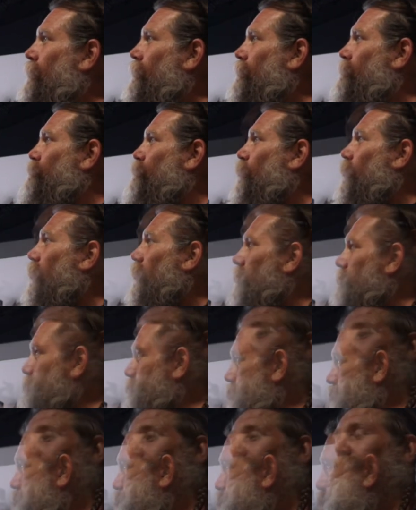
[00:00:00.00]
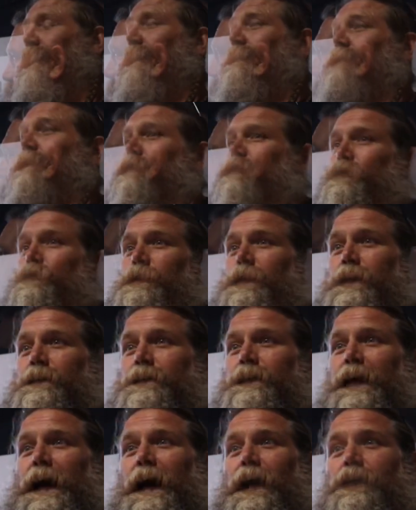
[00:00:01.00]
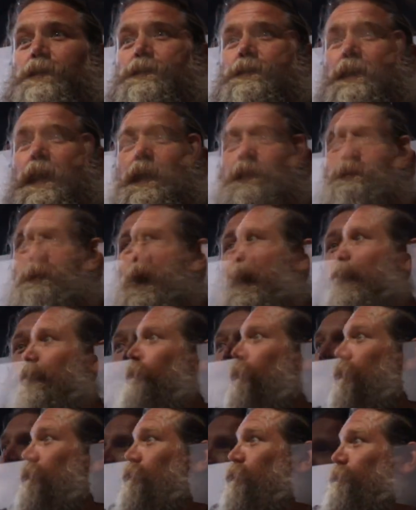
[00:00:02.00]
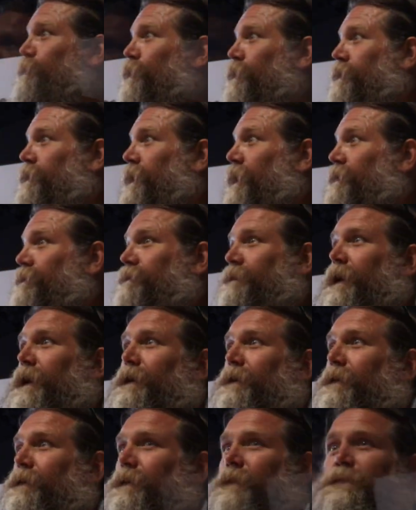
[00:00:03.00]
And so often, and then you let the outside, God forbid, you put it outside in the